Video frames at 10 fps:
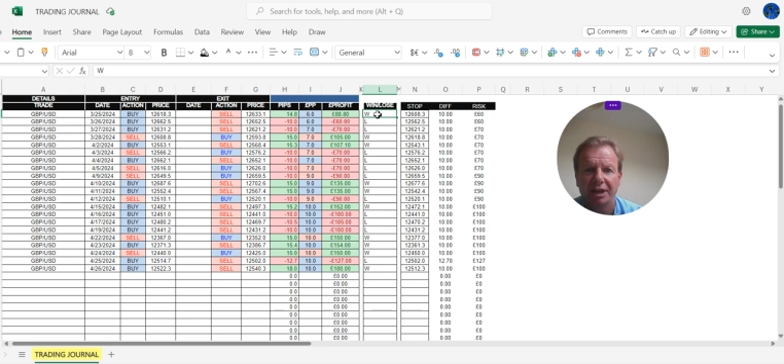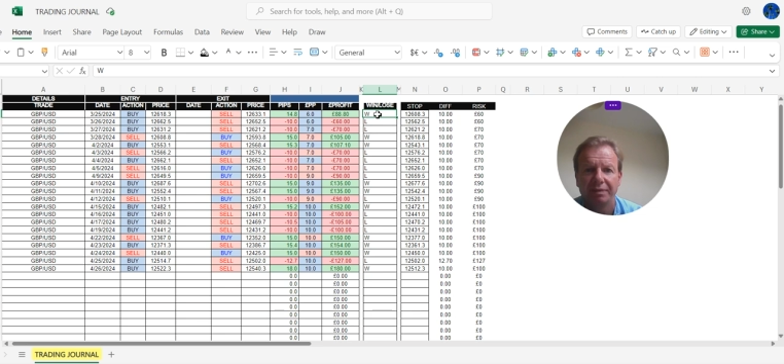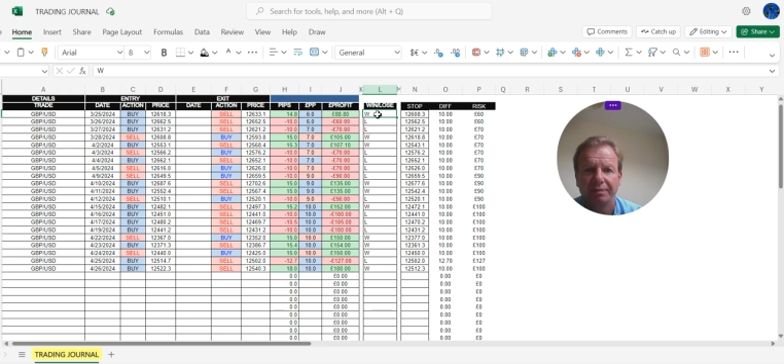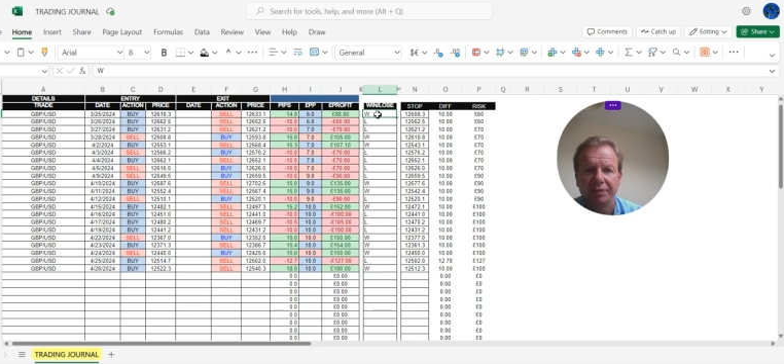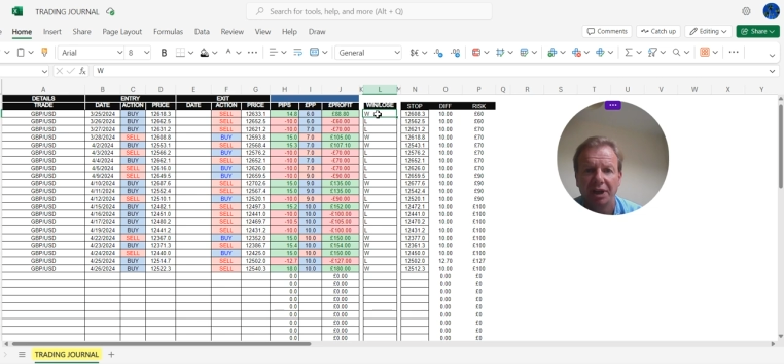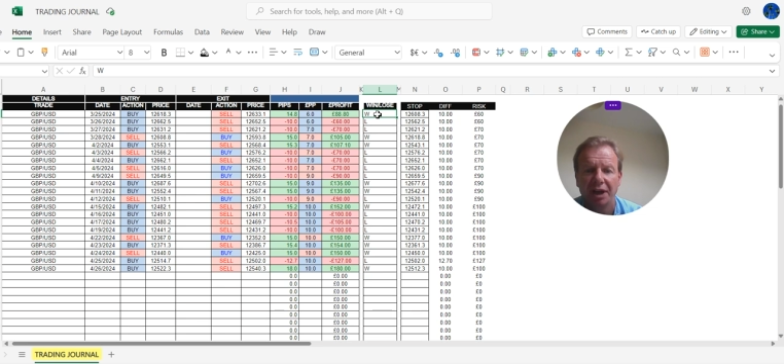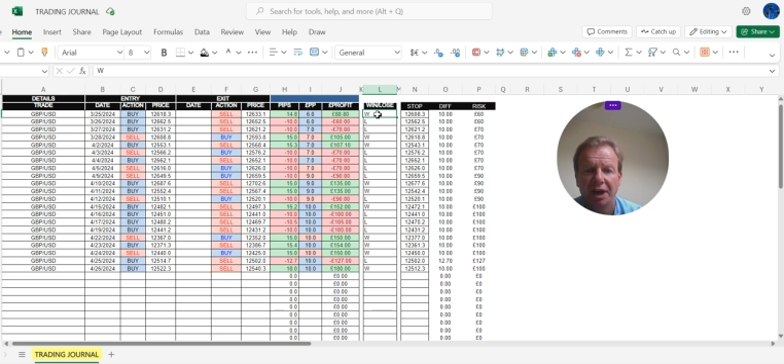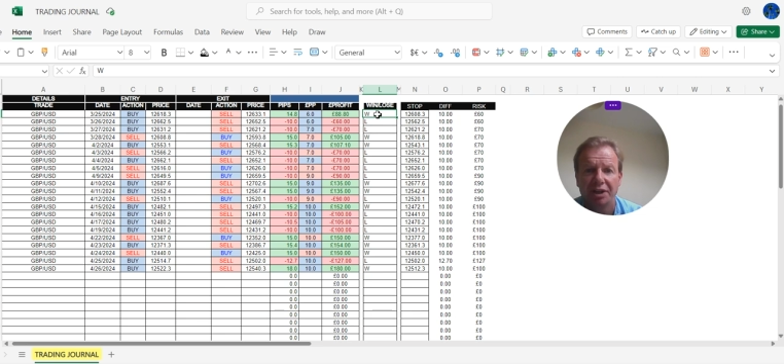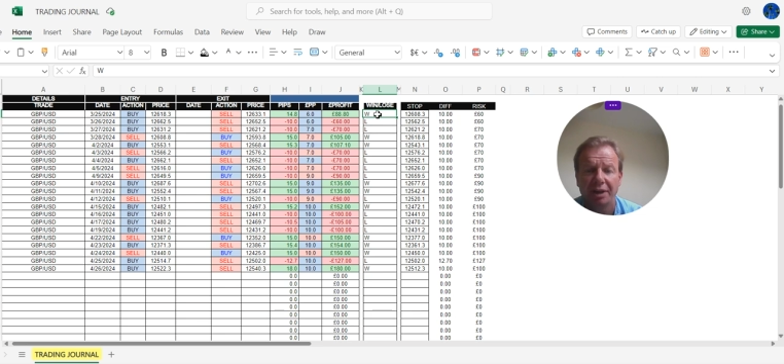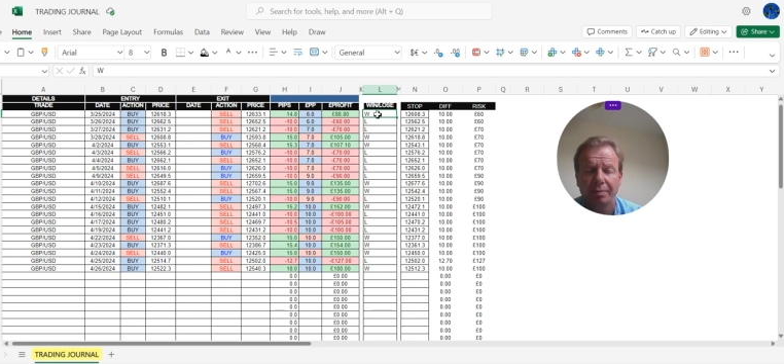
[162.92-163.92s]
in
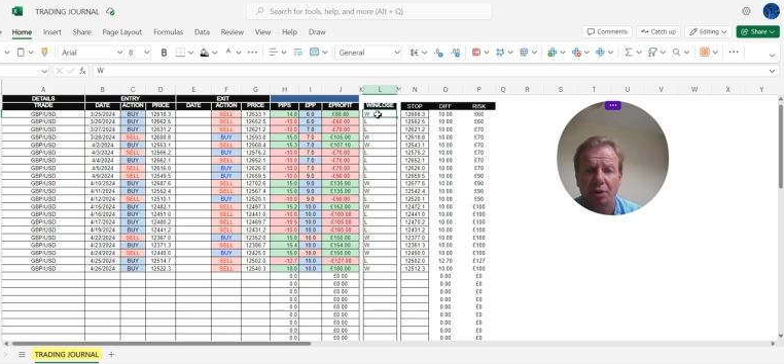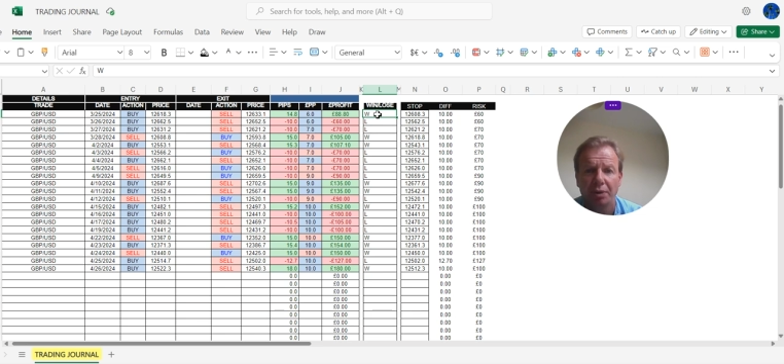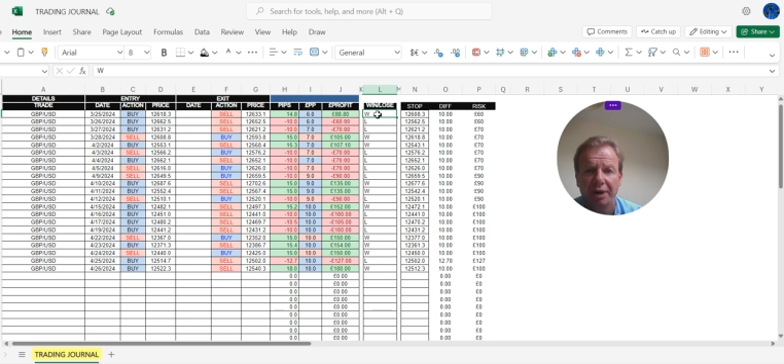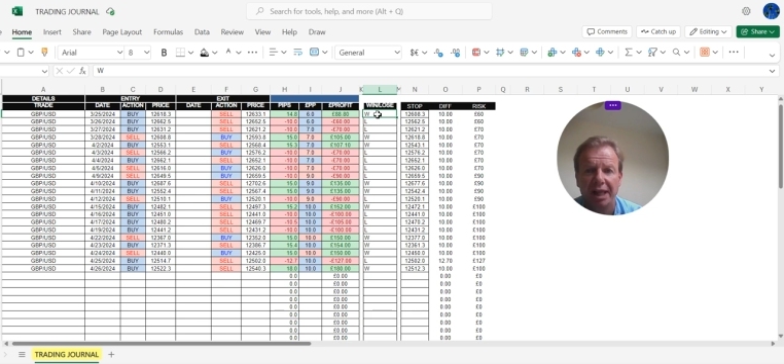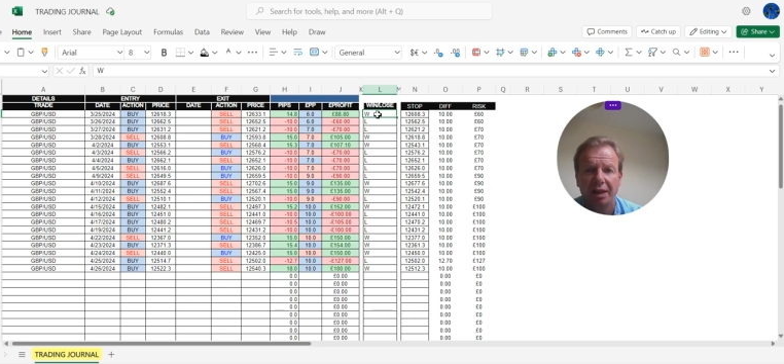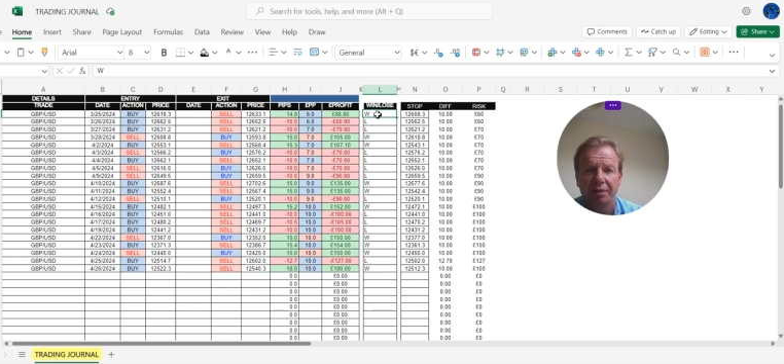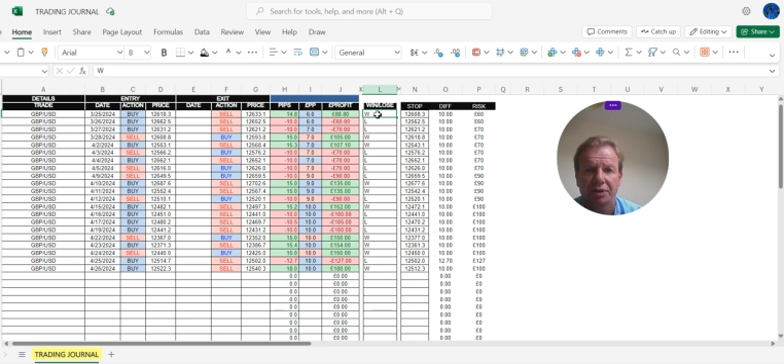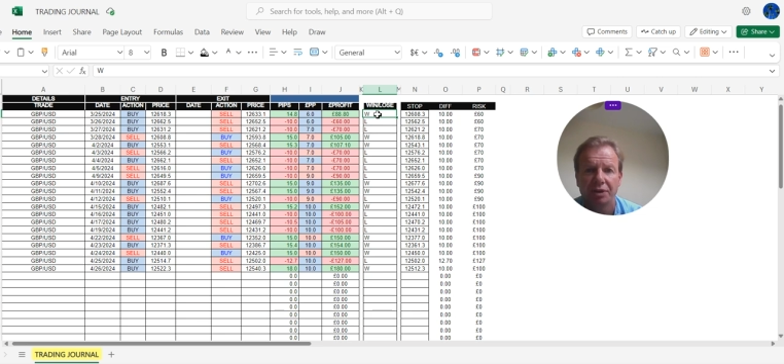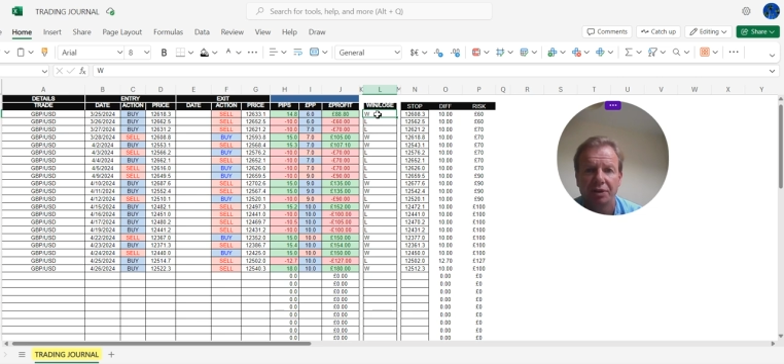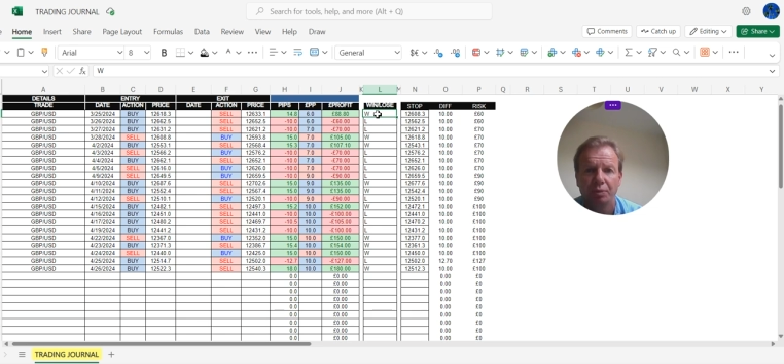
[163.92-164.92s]
W or an L,
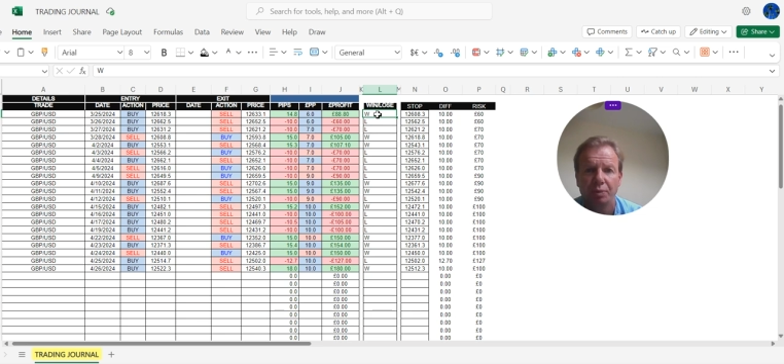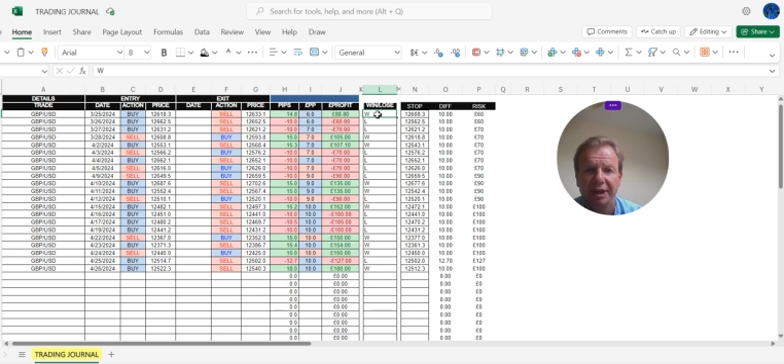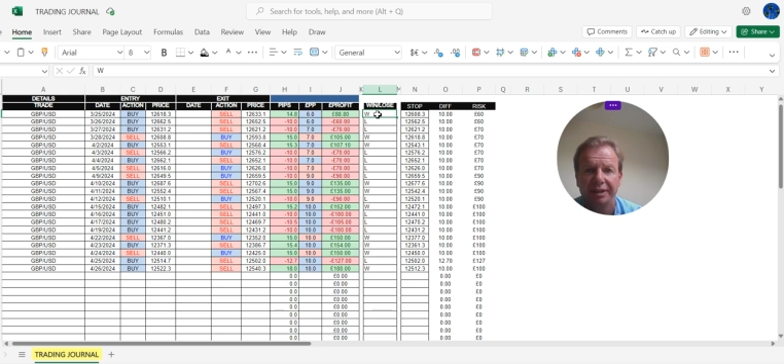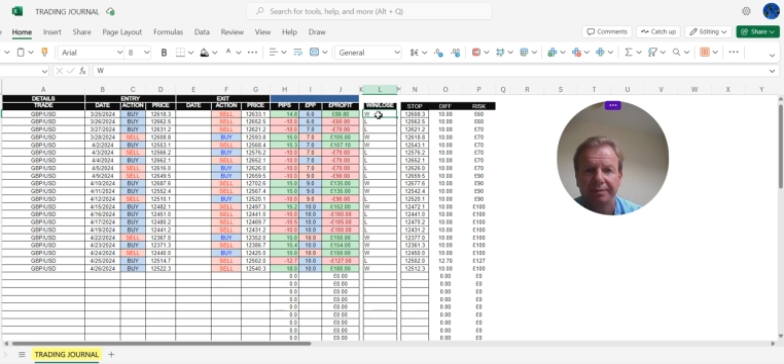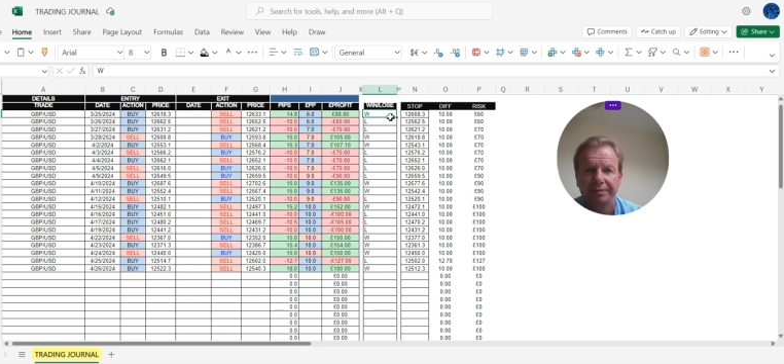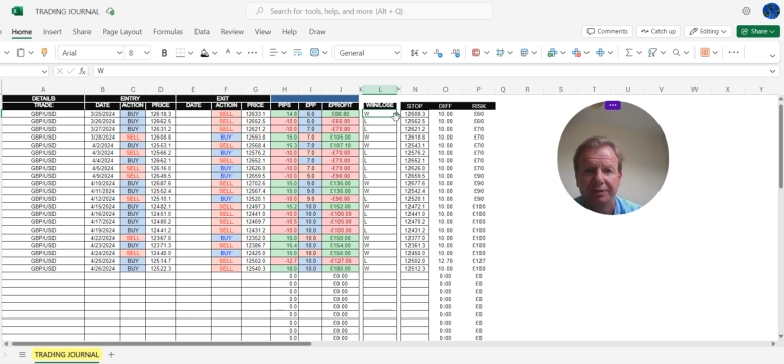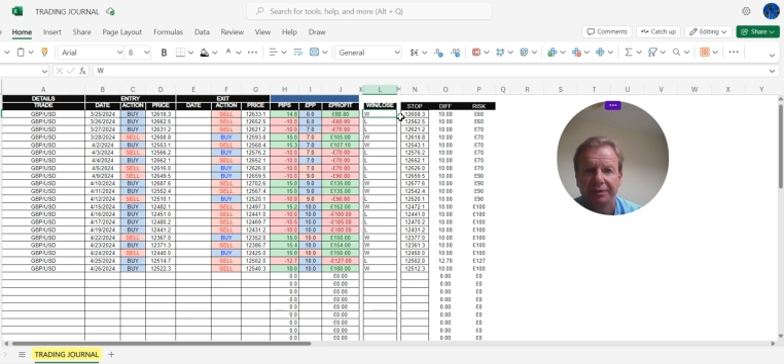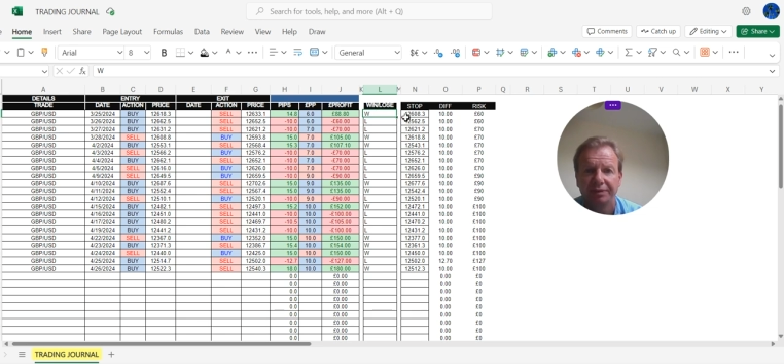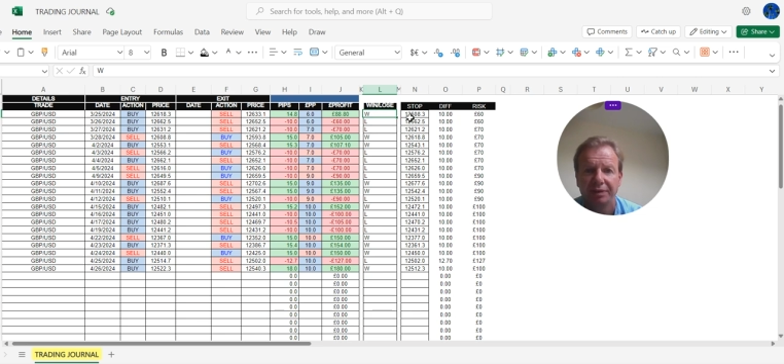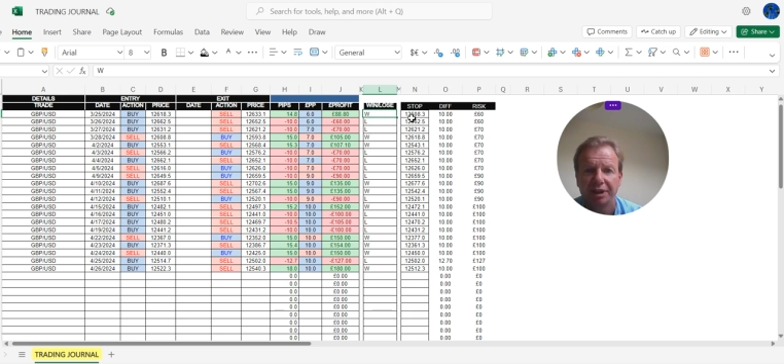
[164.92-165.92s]
so it's a win
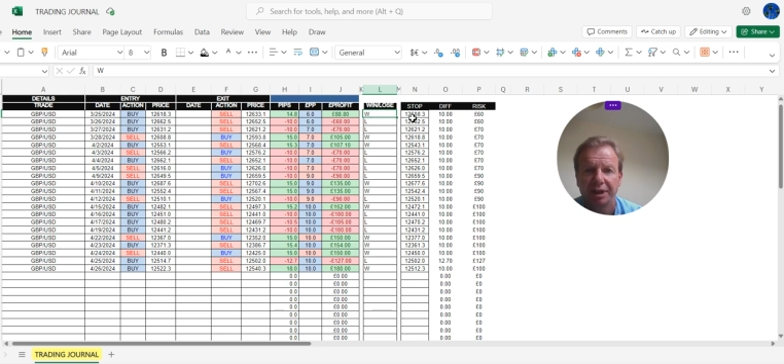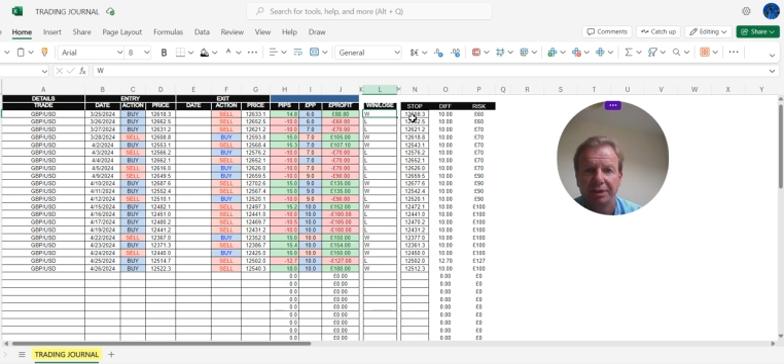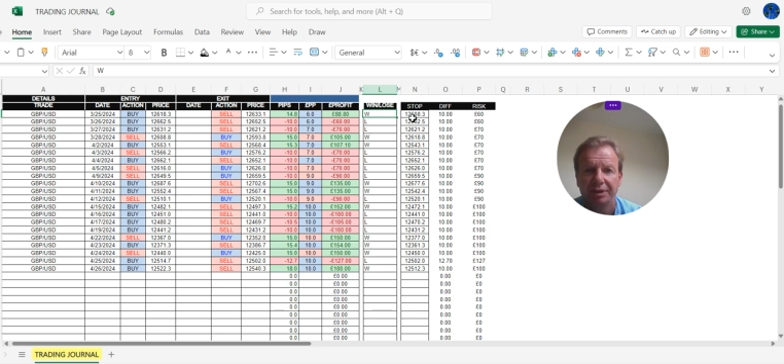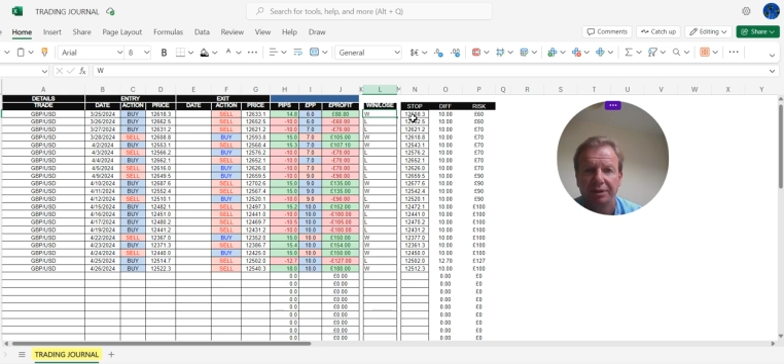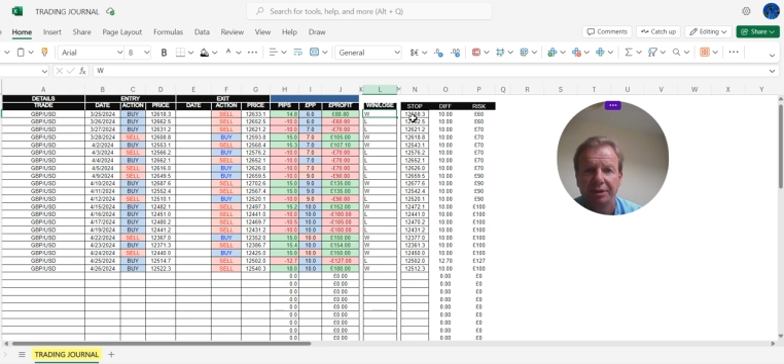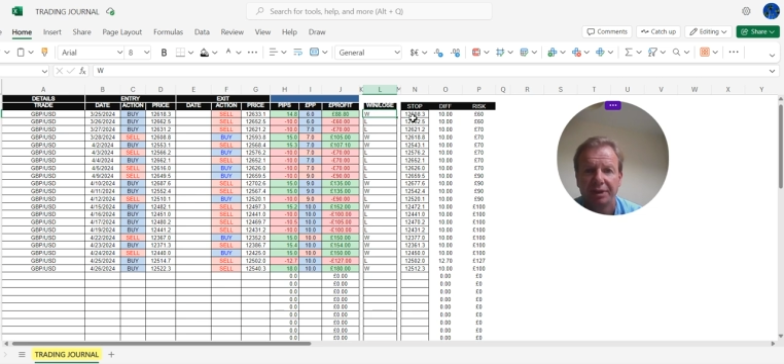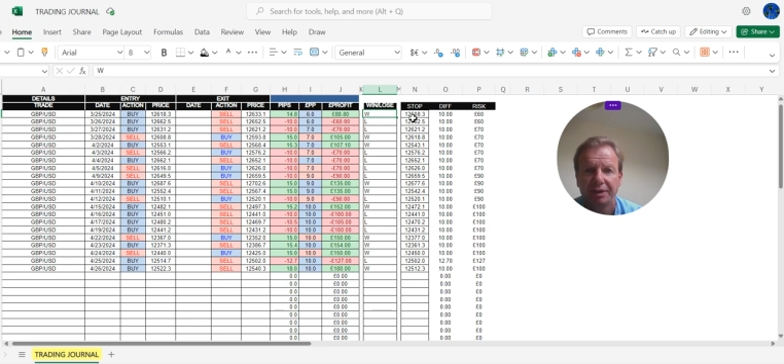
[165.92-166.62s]
from W.